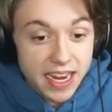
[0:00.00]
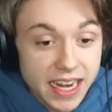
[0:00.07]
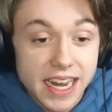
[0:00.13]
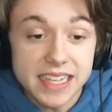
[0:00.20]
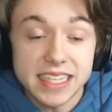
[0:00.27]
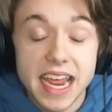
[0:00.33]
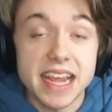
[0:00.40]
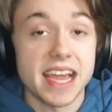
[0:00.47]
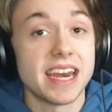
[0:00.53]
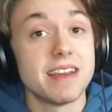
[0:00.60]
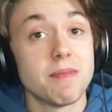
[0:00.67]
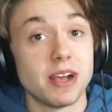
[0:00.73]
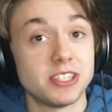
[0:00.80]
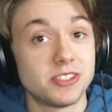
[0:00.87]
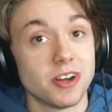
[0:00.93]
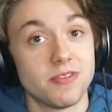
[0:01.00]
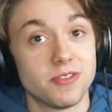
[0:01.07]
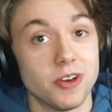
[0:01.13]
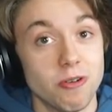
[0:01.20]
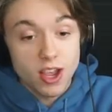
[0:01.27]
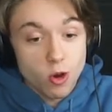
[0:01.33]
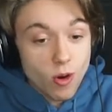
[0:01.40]
He didn't take any of my stuff,
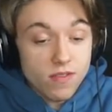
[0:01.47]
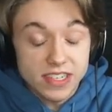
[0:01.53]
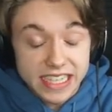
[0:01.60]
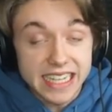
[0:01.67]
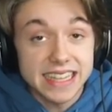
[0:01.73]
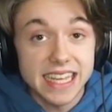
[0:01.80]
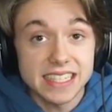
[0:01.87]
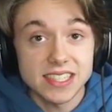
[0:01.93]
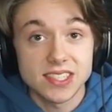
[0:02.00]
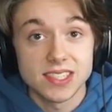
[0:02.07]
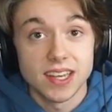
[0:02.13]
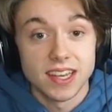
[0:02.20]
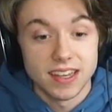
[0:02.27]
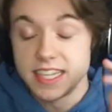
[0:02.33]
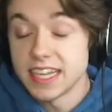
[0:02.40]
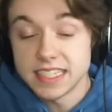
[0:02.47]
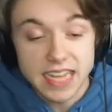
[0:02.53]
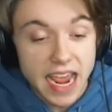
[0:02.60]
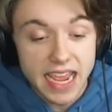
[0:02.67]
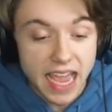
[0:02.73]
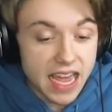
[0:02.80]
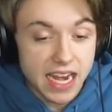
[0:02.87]
though. Whoever did this, didn't
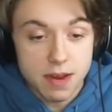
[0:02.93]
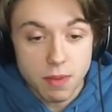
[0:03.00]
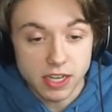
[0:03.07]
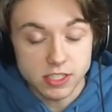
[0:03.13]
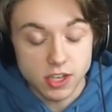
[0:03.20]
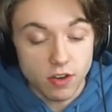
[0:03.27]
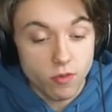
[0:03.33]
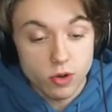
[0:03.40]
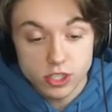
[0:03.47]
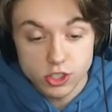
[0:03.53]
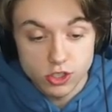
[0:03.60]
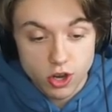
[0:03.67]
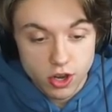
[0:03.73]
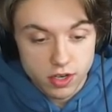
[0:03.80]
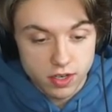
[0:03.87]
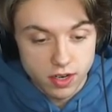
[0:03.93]
take any of my stuff, which is good.